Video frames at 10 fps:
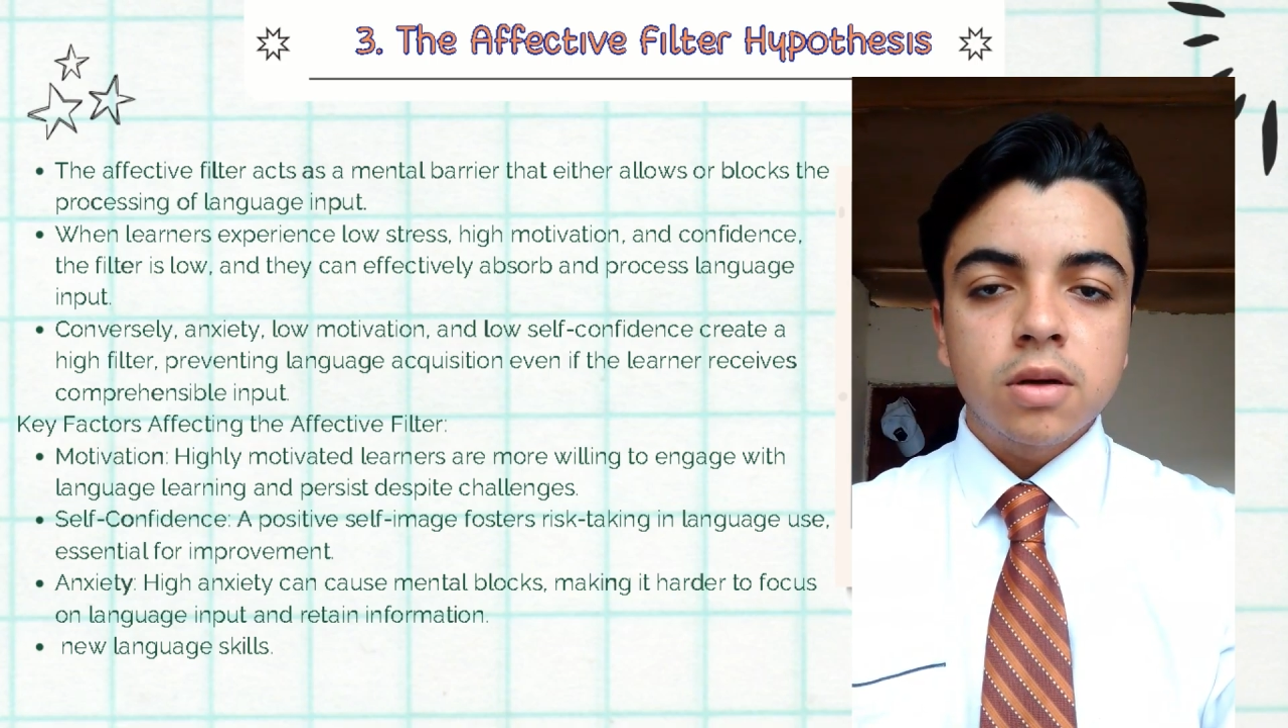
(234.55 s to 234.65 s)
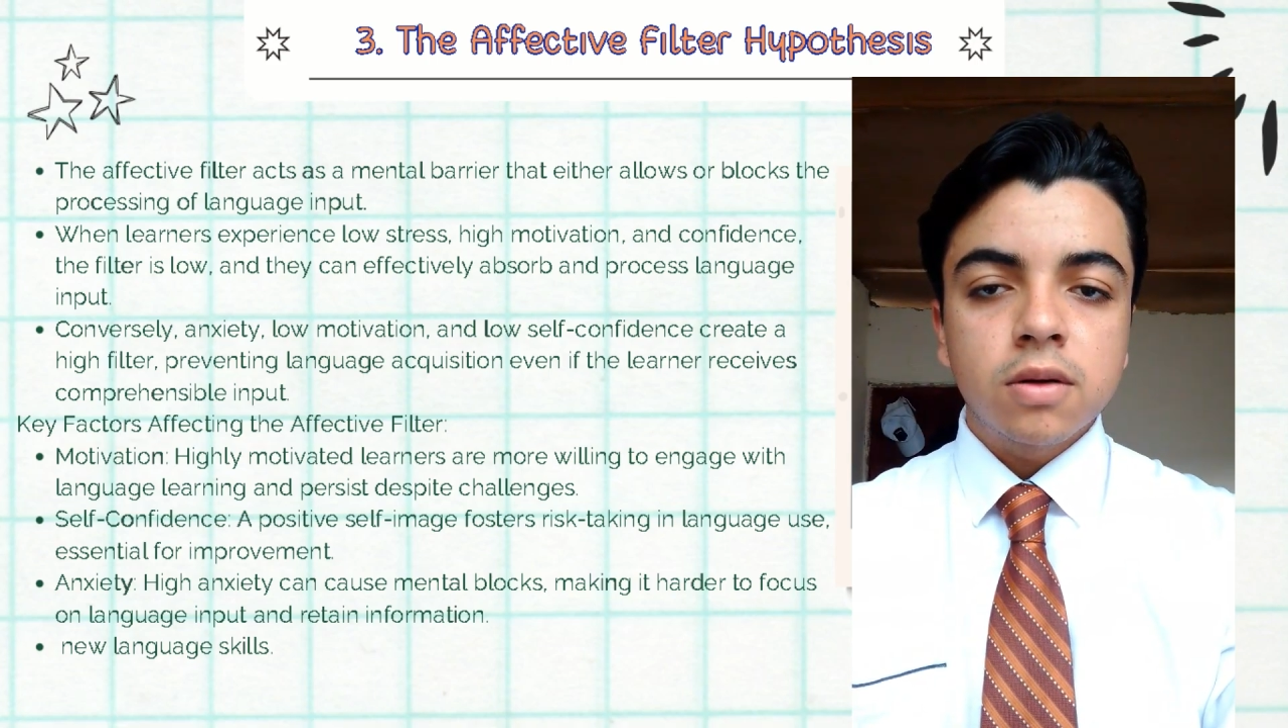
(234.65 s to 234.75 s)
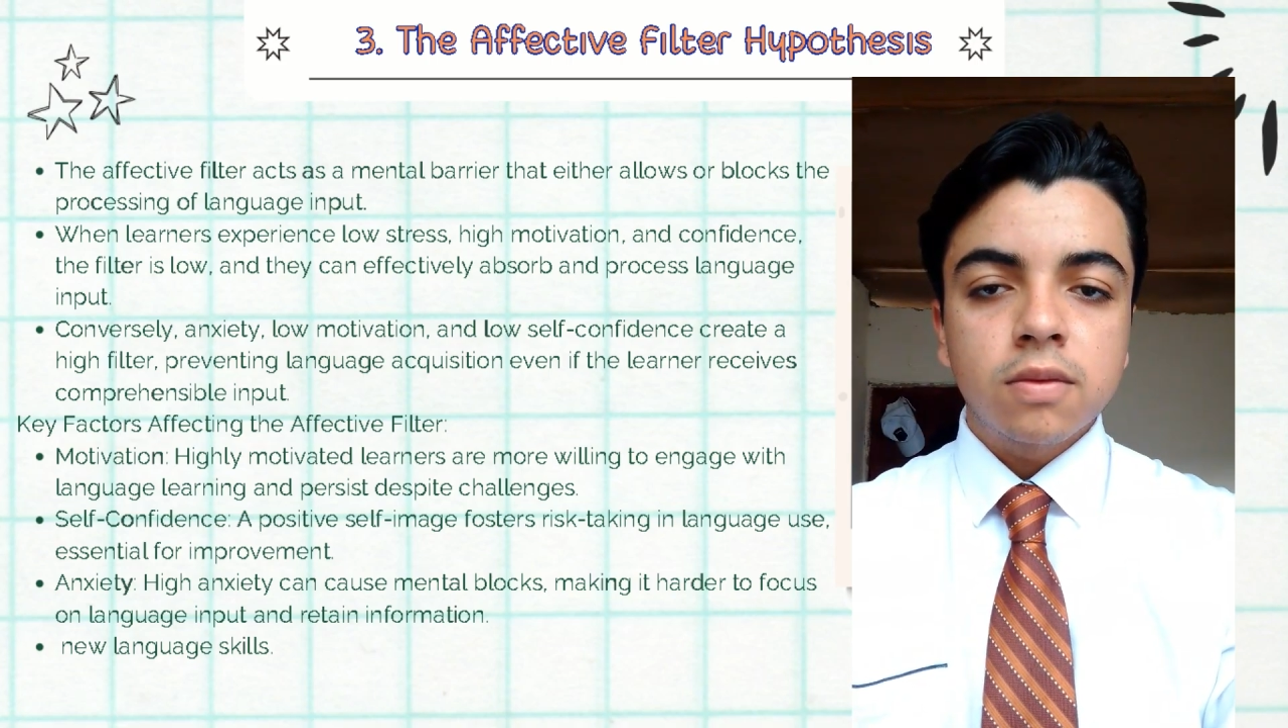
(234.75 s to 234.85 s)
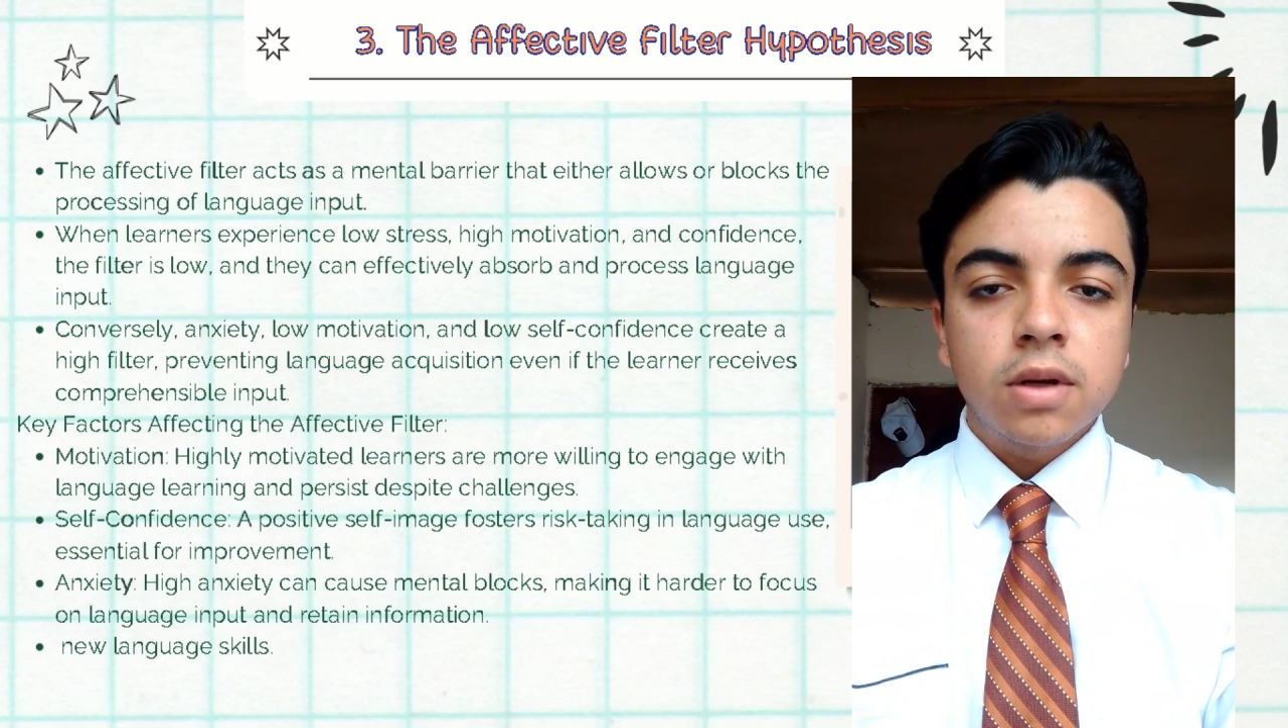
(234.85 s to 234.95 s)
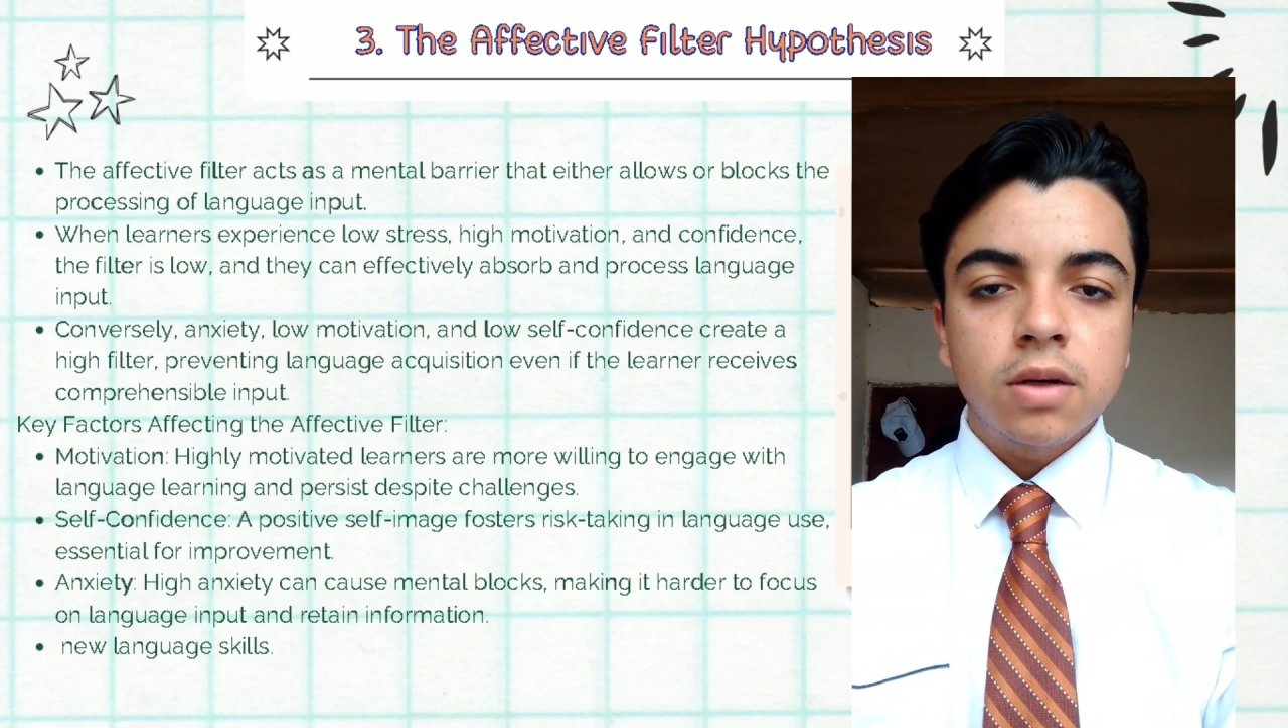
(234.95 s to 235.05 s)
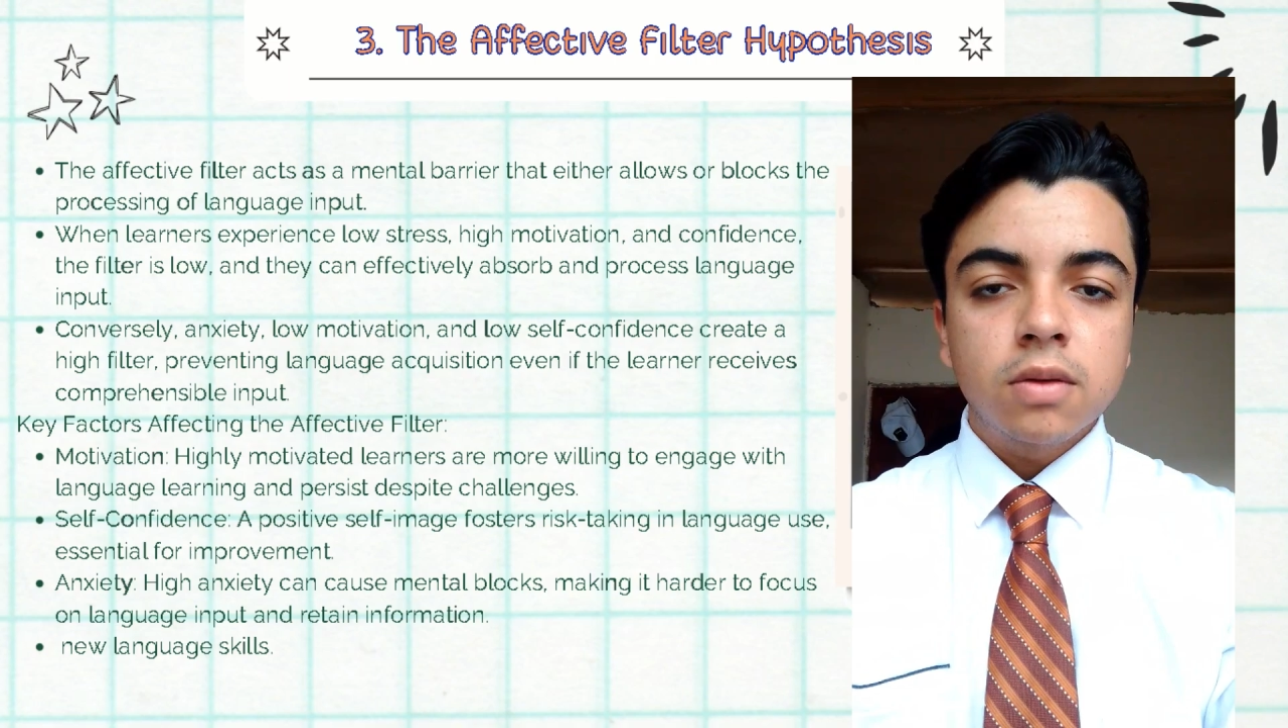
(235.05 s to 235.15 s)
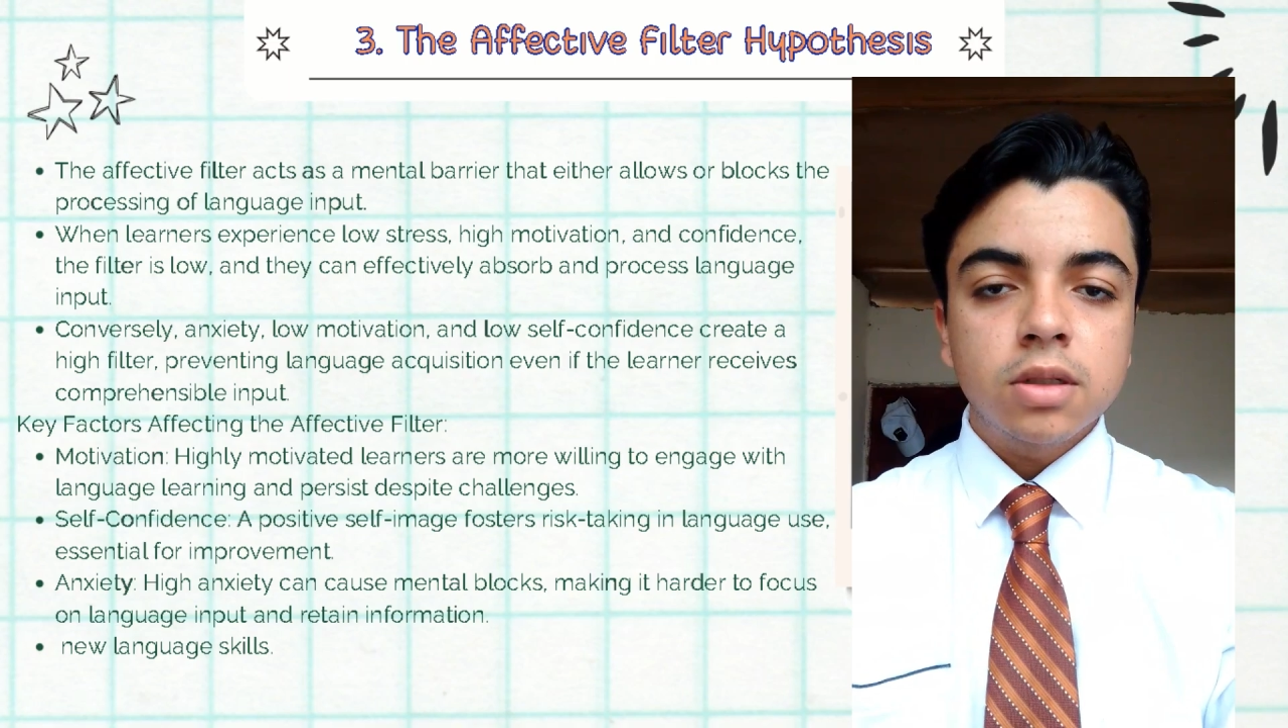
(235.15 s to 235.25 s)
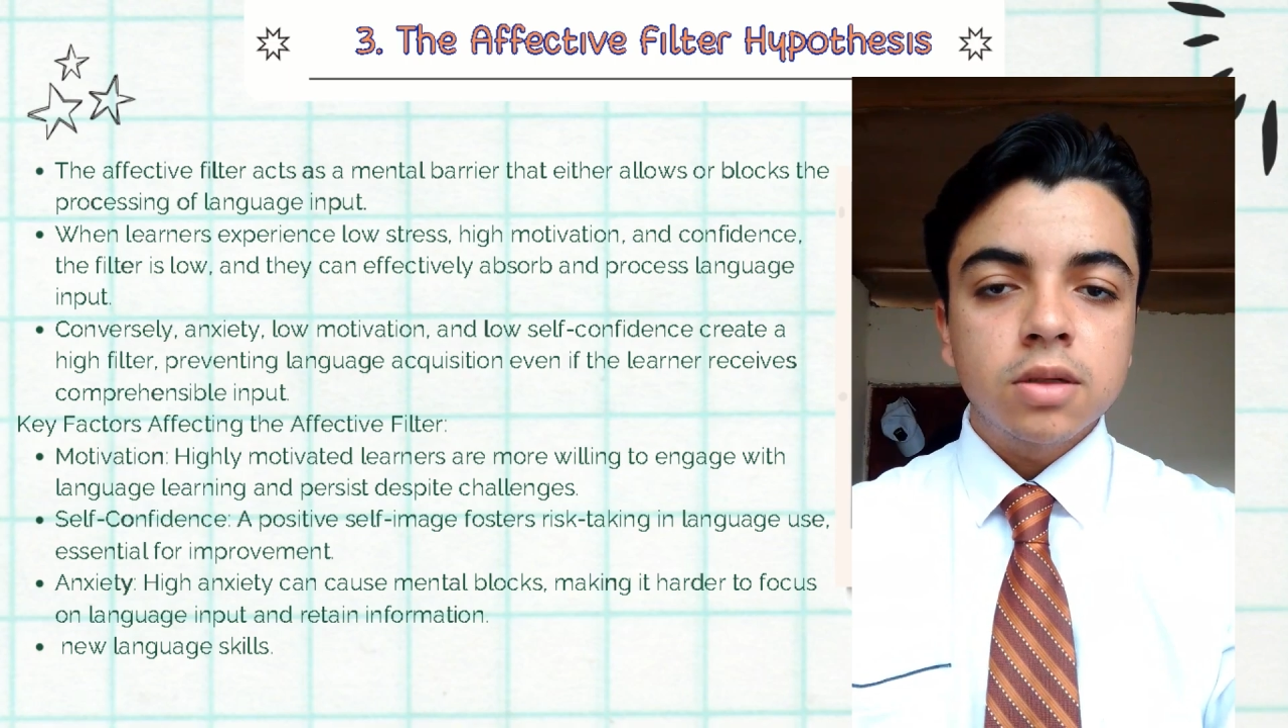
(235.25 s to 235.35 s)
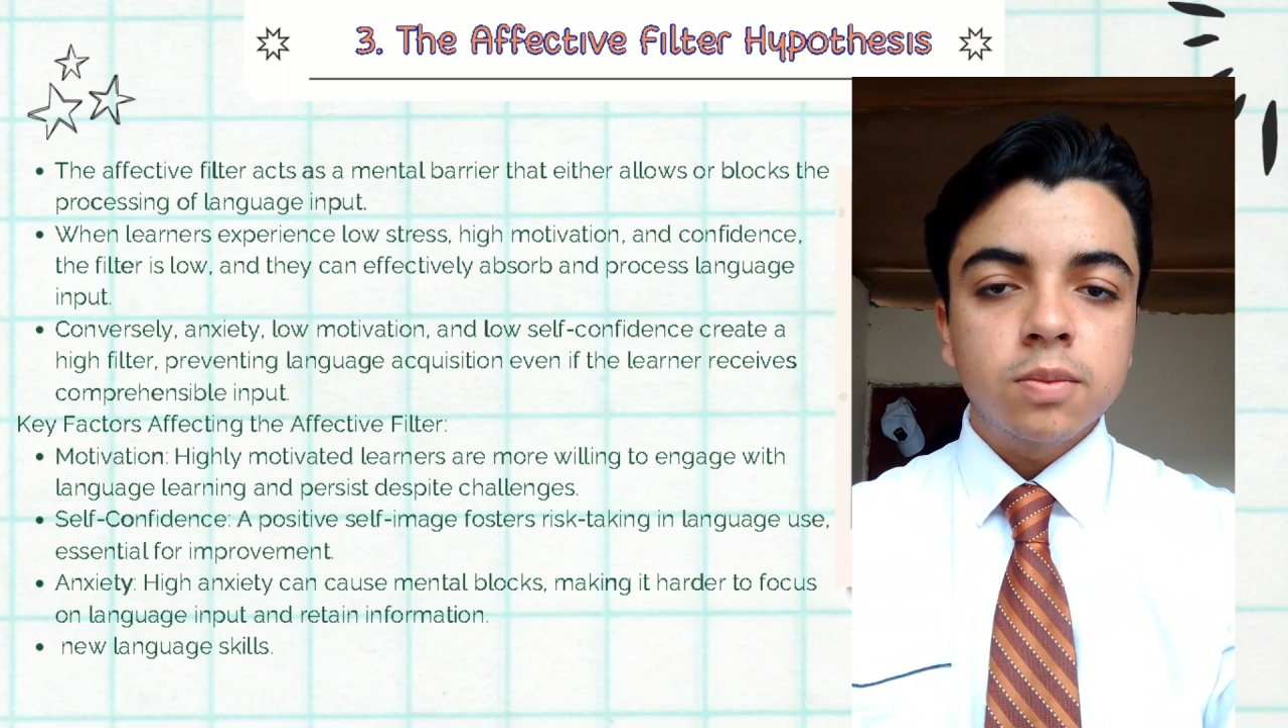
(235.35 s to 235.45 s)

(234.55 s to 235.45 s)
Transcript: of language